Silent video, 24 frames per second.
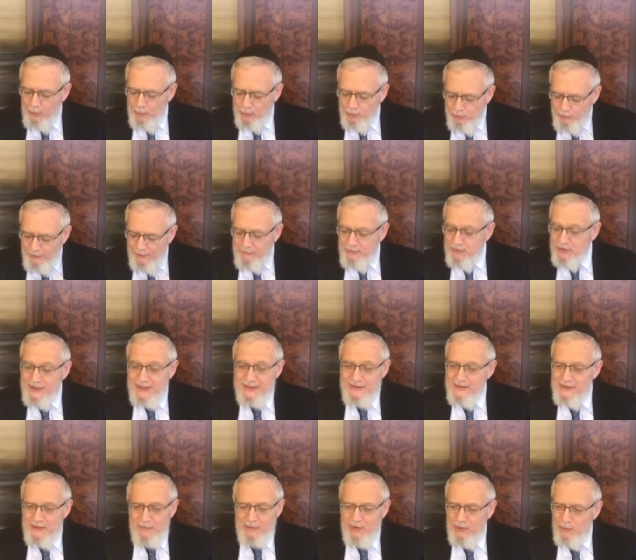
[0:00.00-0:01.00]
which represents
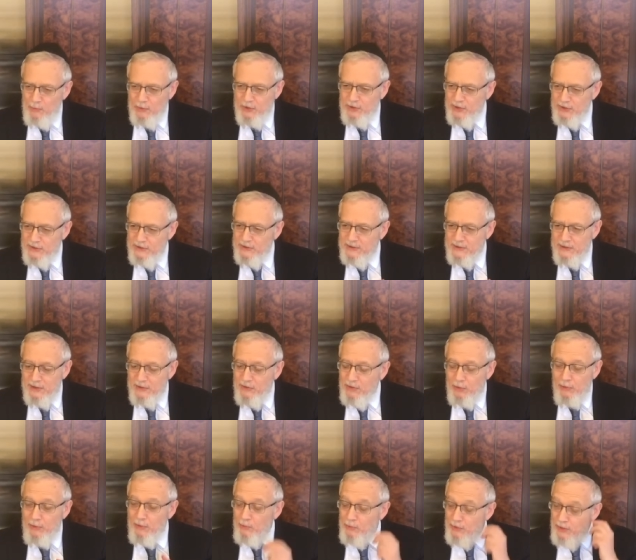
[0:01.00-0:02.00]
something which is the
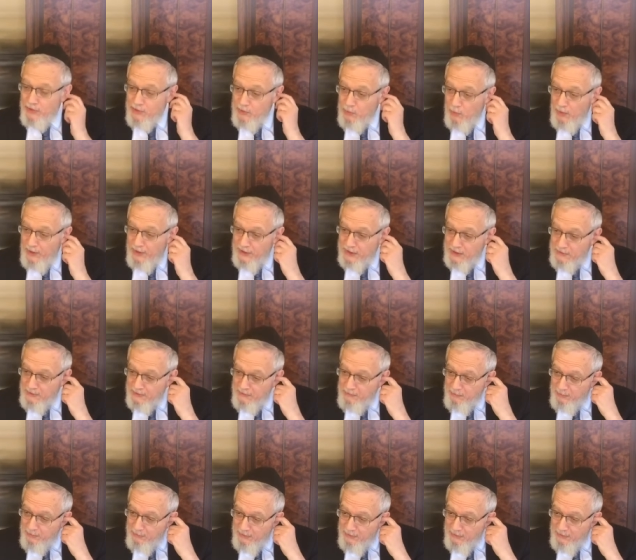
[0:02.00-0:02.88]
Torah doesn't want to